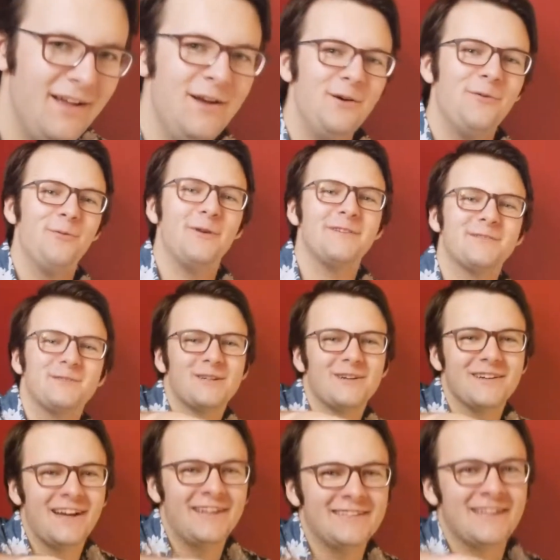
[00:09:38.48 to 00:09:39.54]
what is going
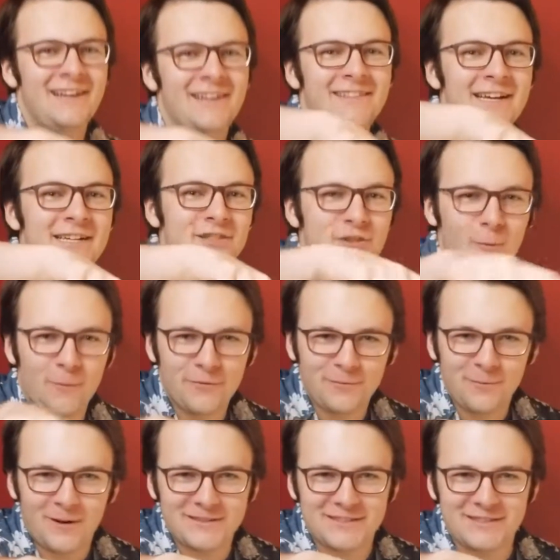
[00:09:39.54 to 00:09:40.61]
on guys? Thanks so much
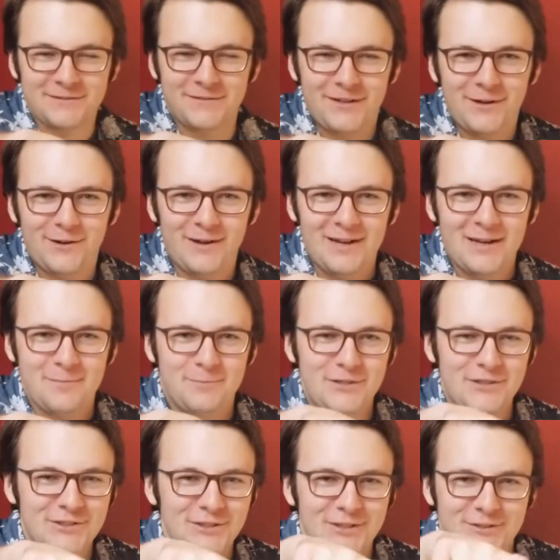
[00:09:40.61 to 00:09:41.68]
for watching this video. Be
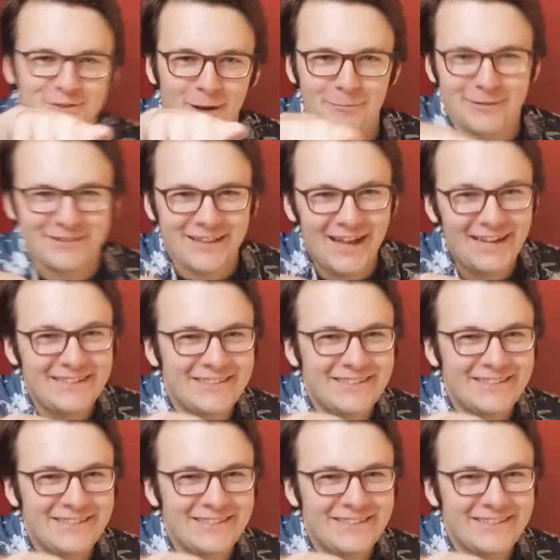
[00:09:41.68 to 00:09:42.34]
sure to drop a like,